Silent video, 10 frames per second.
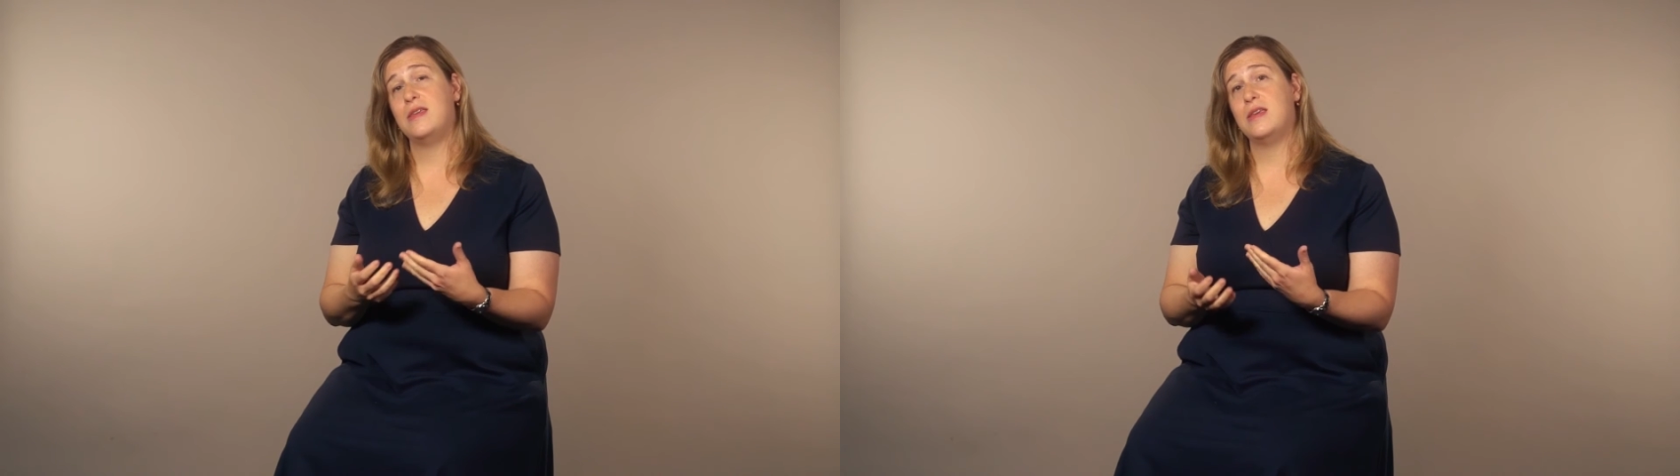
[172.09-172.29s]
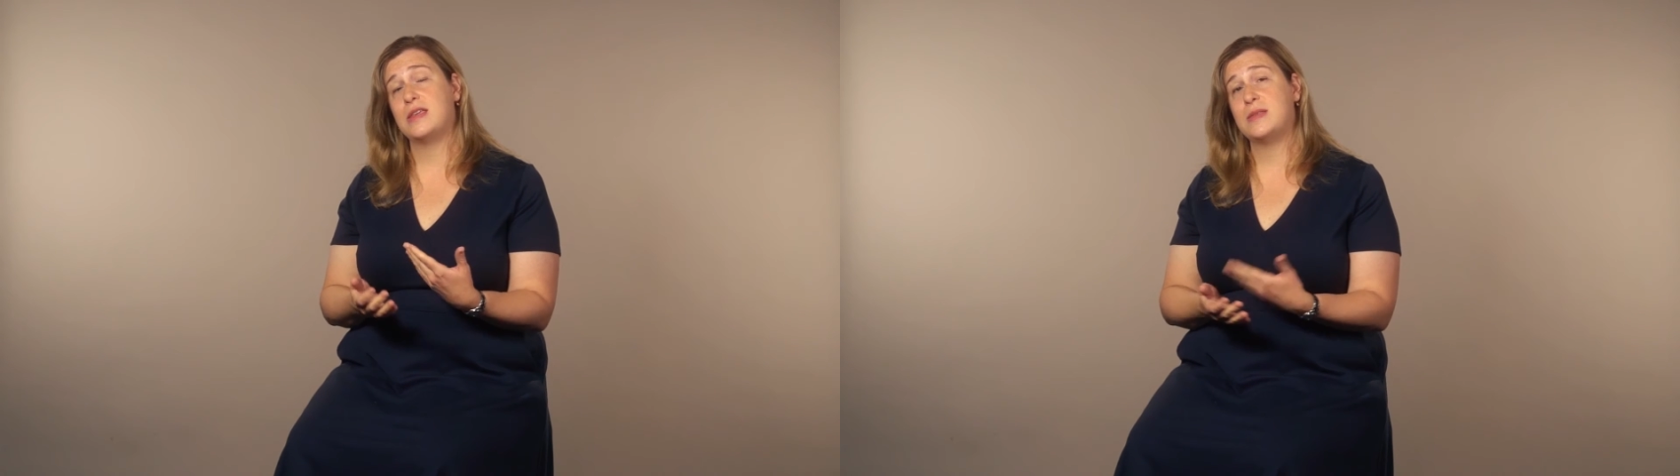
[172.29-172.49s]

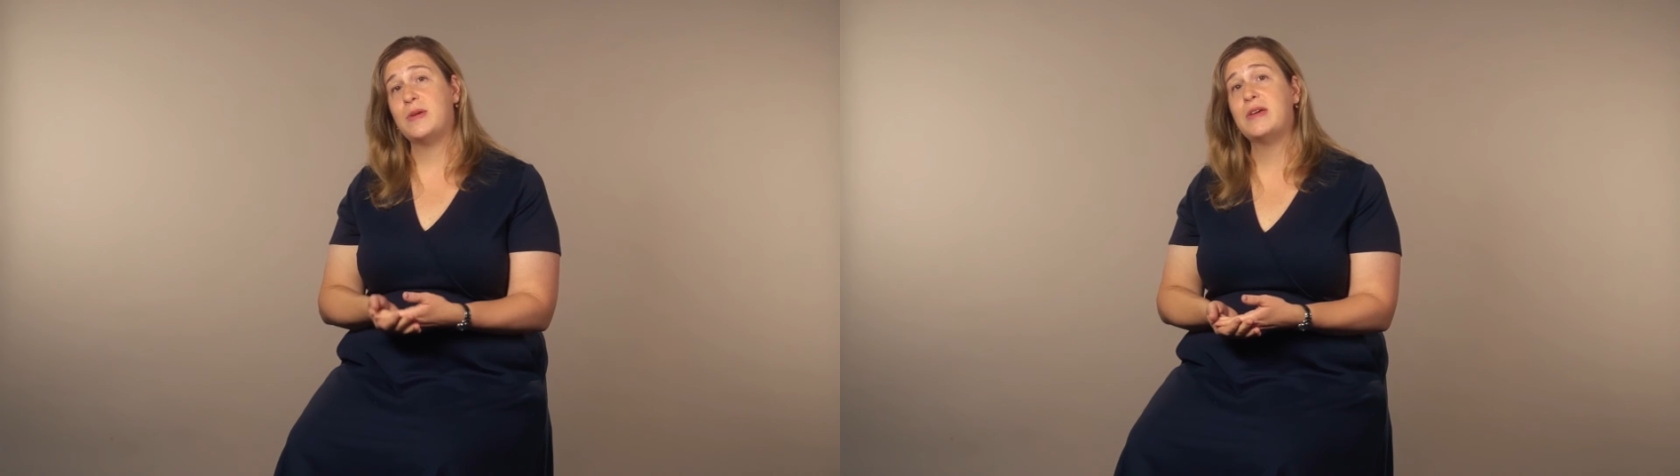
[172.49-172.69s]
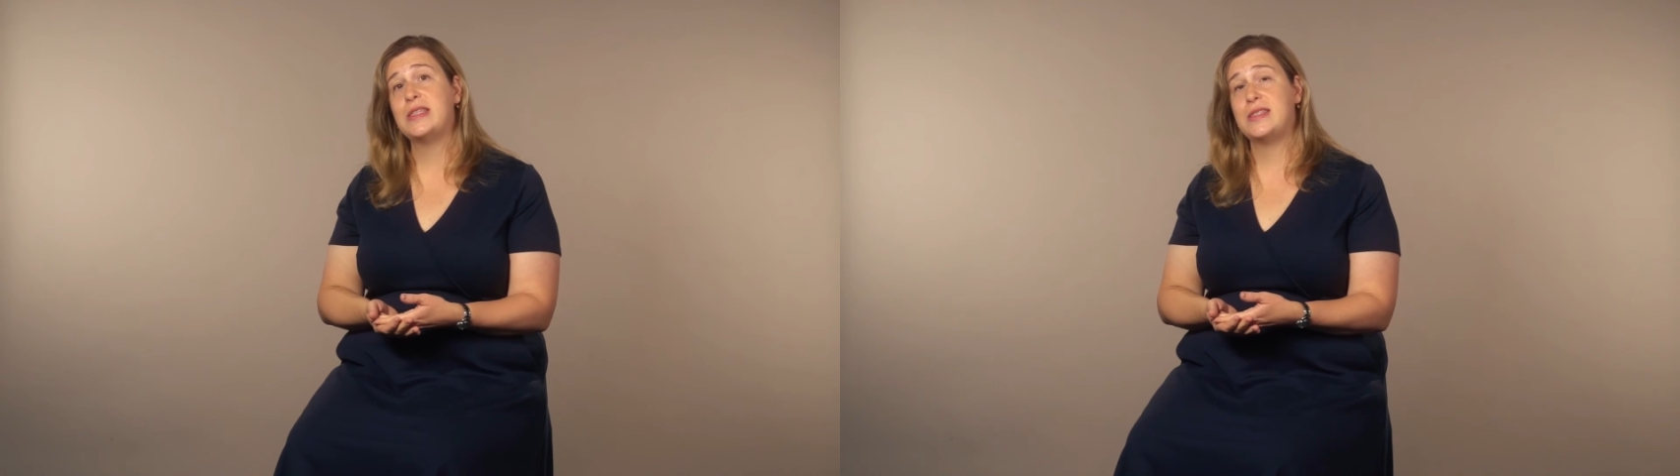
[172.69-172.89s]
the
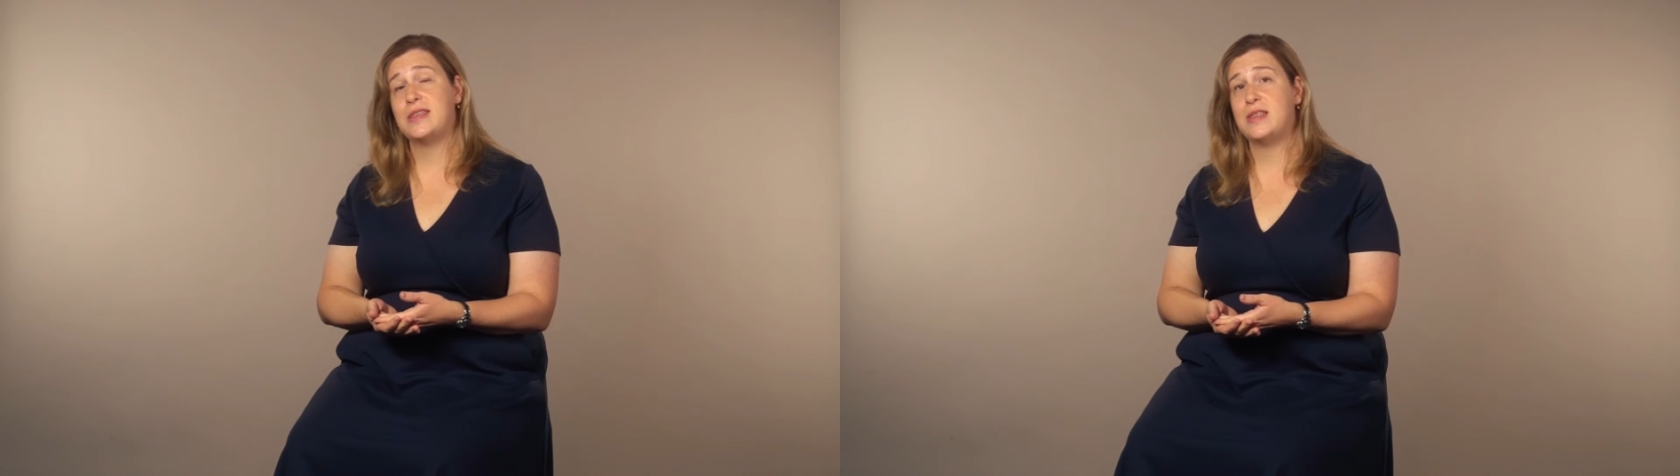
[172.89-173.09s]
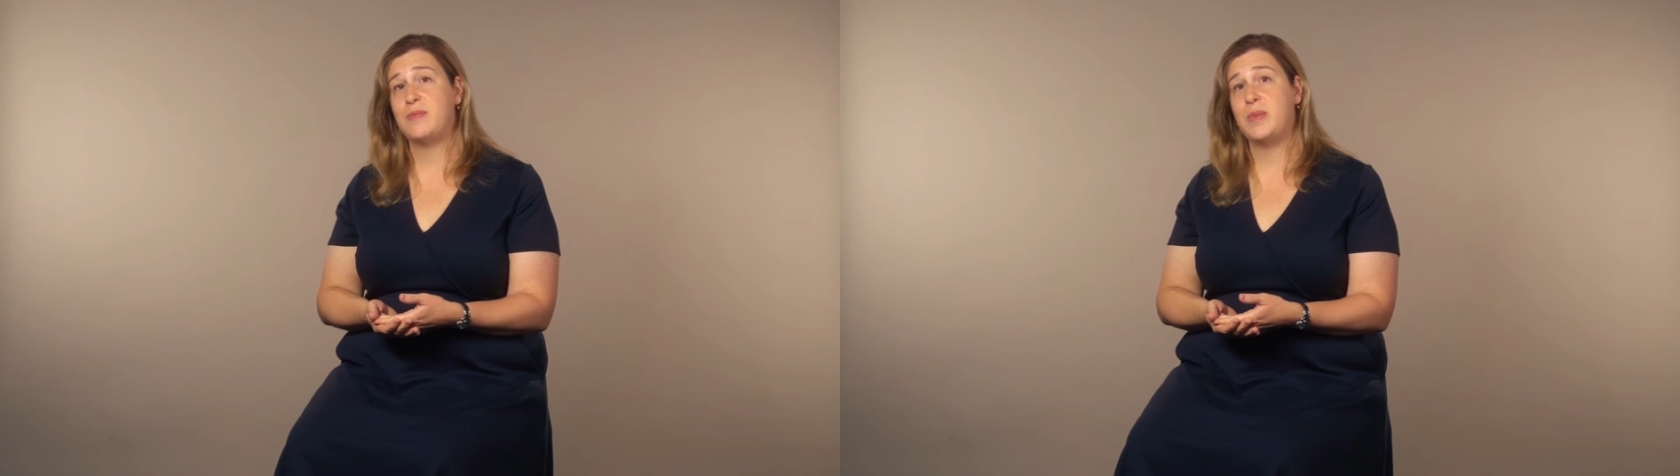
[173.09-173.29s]

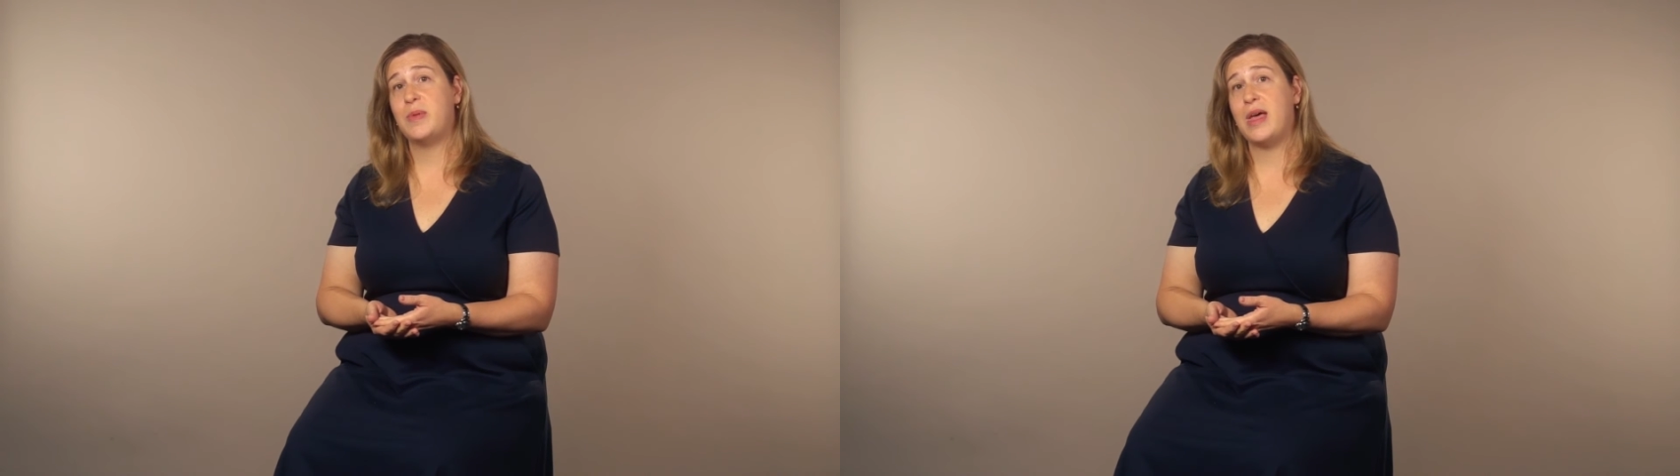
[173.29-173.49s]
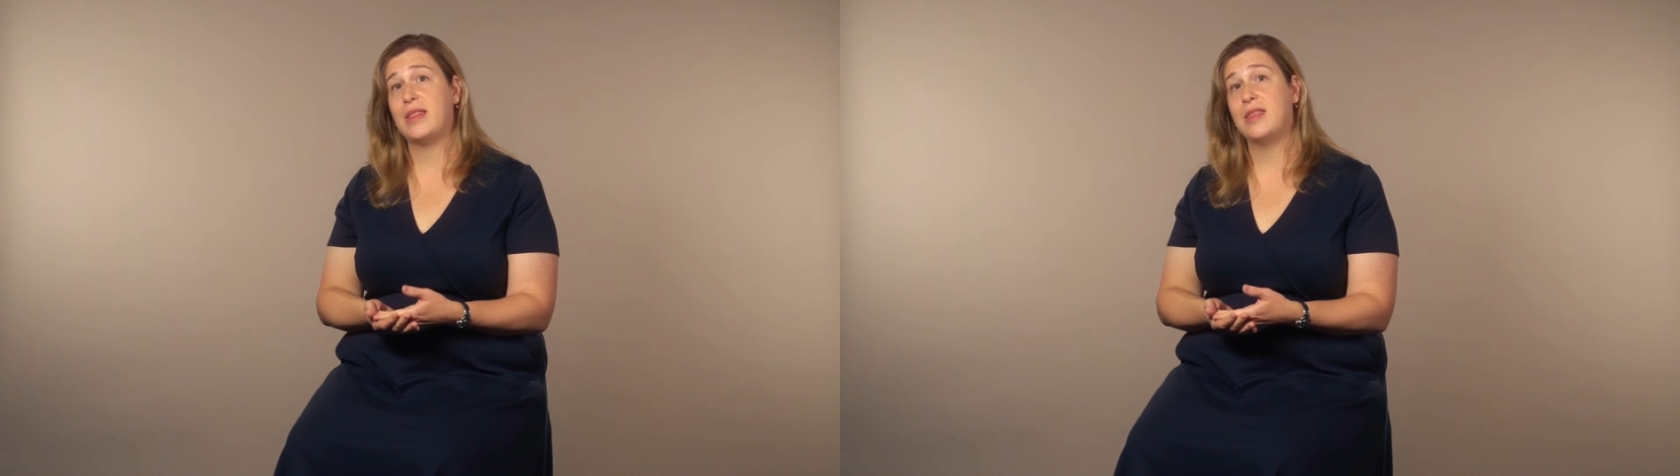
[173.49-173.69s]
experiences that
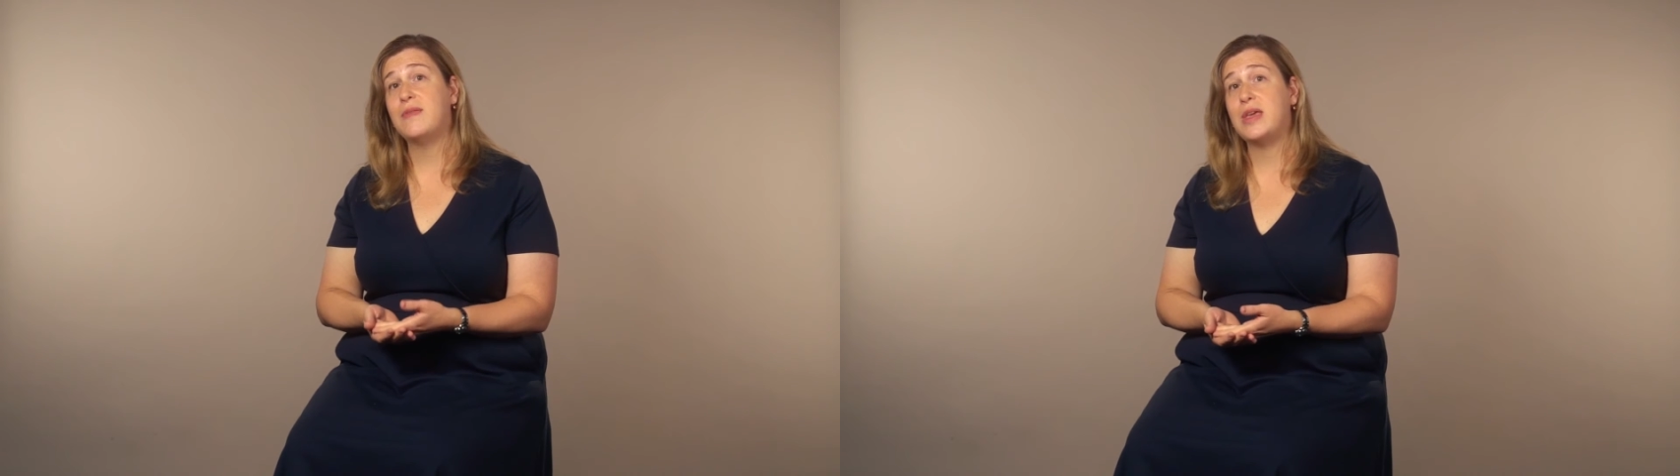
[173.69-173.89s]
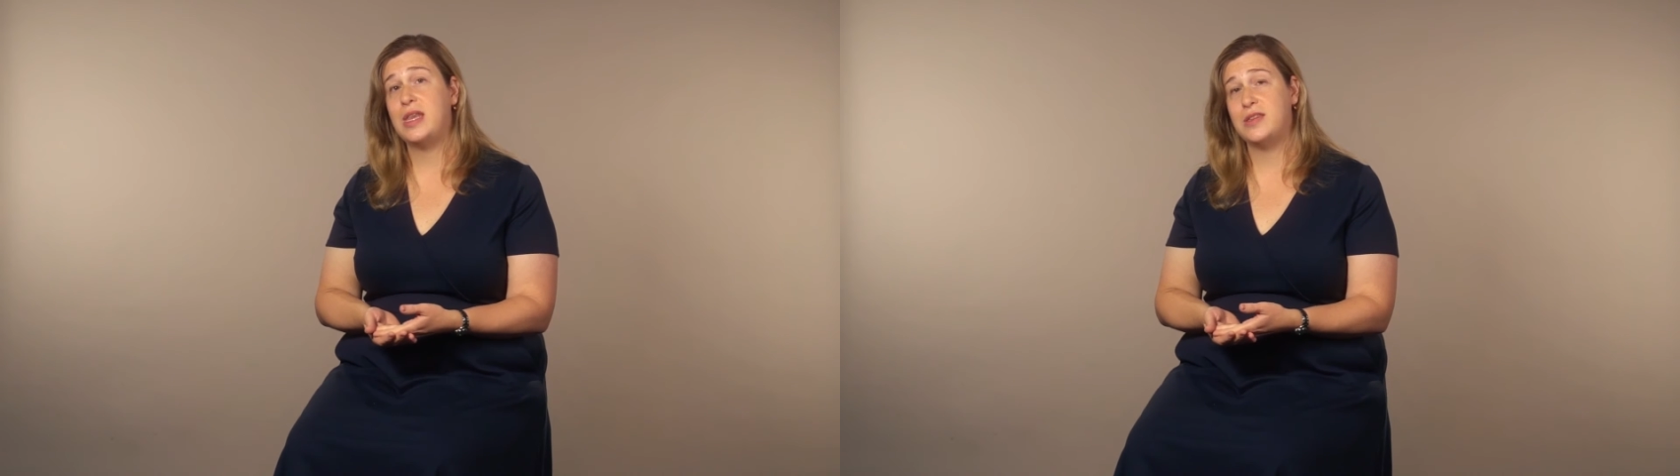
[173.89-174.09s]
people had
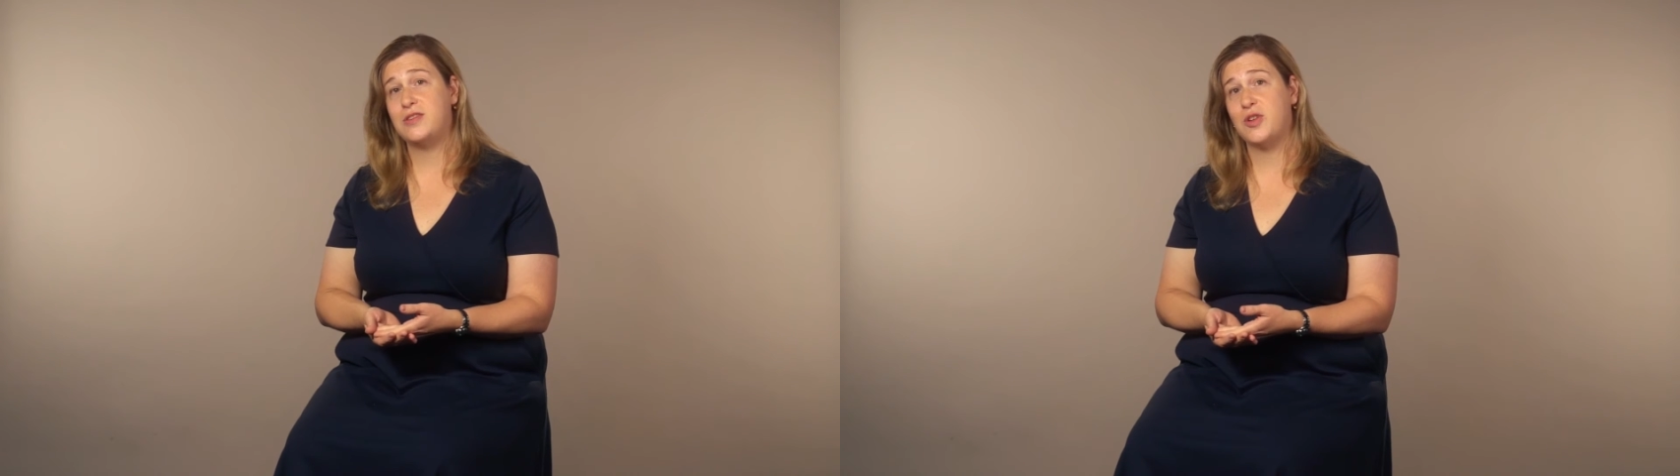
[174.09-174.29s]
living in East